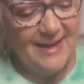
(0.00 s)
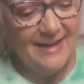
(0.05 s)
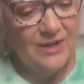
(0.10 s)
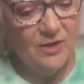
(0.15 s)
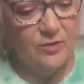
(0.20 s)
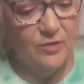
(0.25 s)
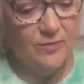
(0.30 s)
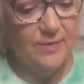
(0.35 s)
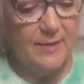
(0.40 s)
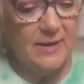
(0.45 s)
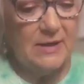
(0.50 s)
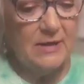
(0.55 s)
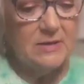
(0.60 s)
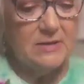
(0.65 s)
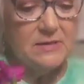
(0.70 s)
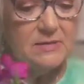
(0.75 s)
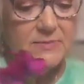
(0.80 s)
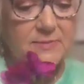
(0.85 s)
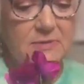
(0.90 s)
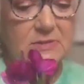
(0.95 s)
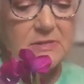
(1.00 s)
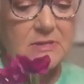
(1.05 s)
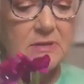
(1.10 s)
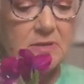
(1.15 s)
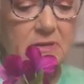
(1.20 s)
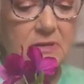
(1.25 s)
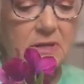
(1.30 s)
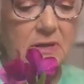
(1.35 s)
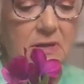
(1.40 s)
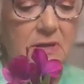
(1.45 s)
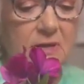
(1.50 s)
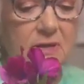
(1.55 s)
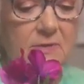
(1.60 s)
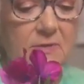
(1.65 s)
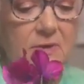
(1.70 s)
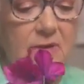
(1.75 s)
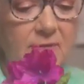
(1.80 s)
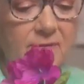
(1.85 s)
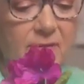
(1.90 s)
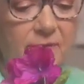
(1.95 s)
I knew if my husband saw that,
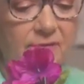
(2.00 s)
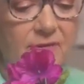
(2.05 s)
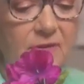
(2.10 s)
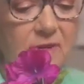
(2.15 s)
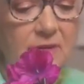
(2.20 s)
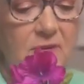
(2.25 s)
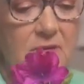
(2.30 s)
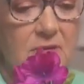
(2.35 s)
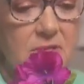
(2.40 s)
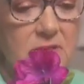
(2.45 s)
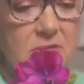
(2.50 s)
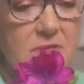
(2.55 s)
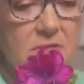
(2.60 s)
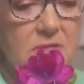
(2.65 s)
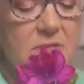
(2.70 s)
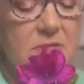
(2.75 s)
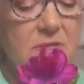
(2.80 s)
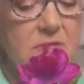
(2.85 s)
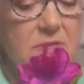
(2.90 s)
he would have a fit.